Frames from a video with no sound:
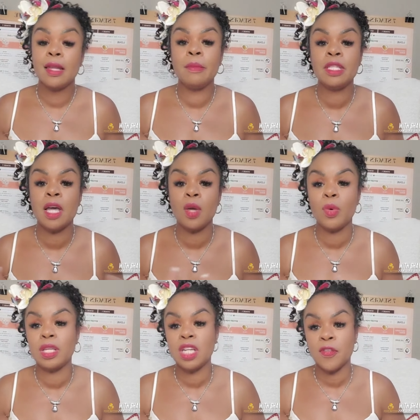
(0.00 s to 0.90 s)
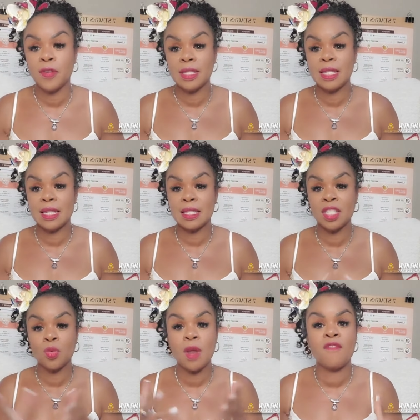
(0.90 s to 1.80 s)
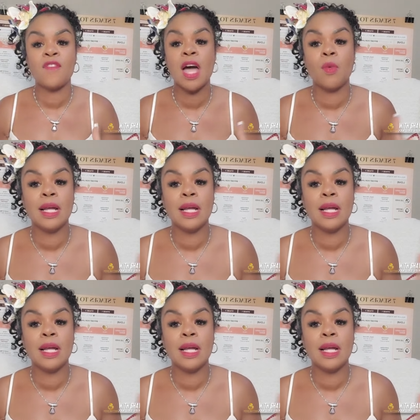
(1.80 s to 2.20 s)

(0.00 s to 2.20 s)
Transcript: Let me tell you what the difference is. This is what I found